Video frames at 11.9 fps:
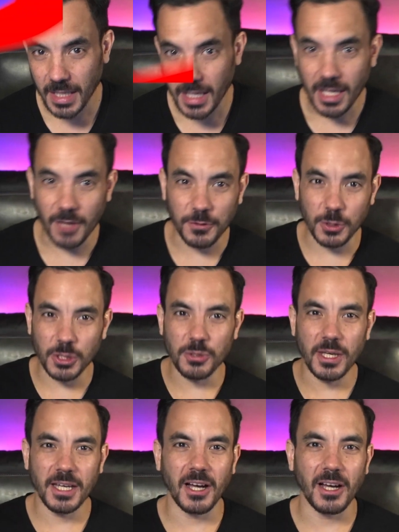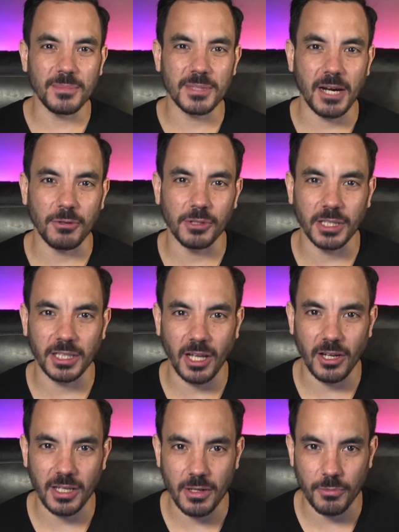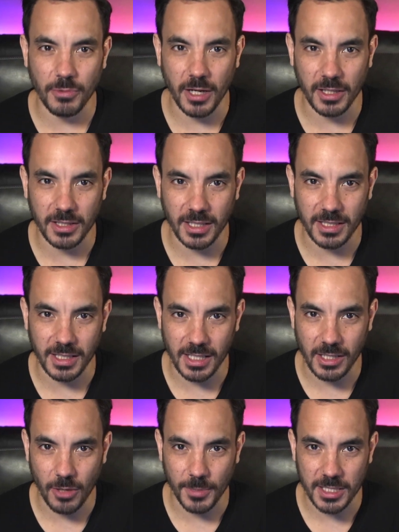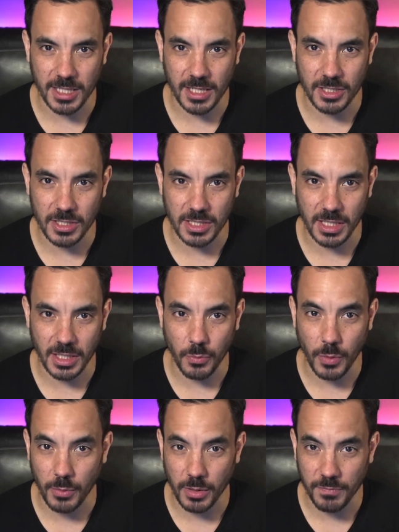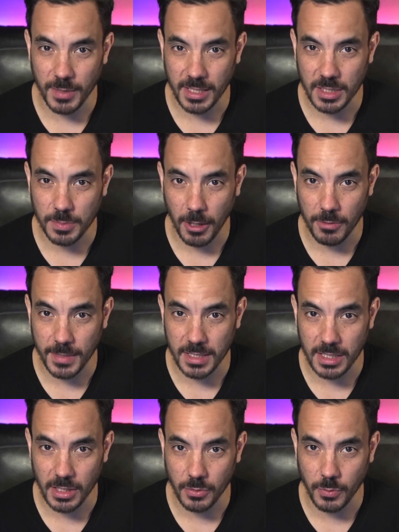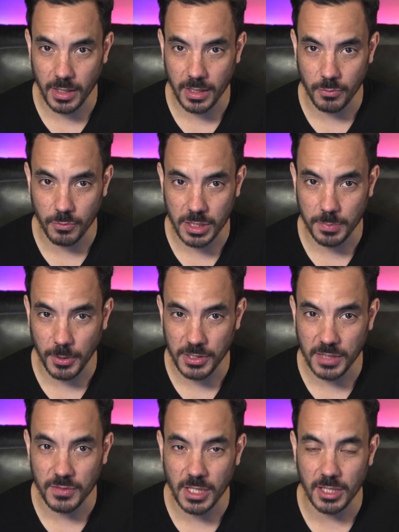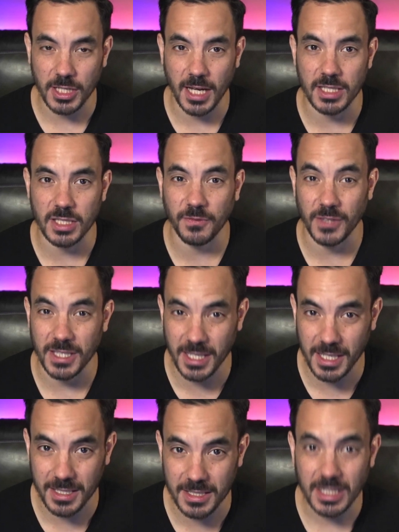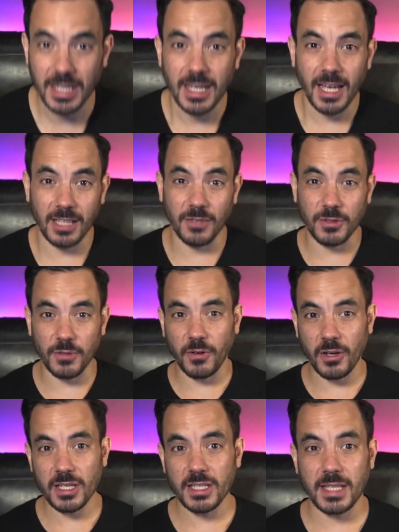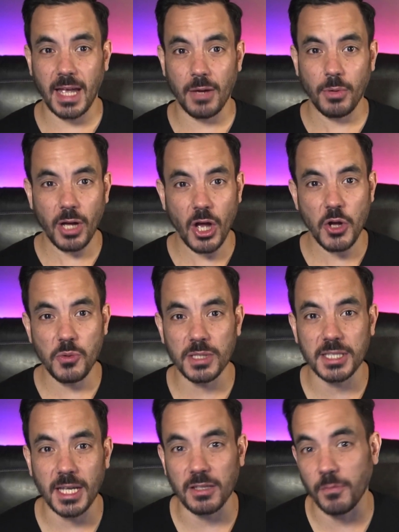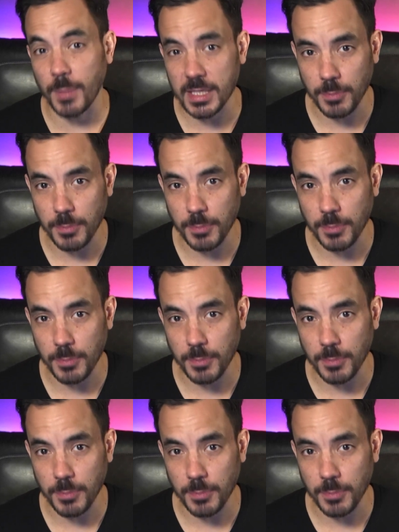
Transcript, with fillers: If you're new here, I'm Daryl and I run an e-commerce agency where we've been experimenting with responsive search ads for years and have devised our own set of best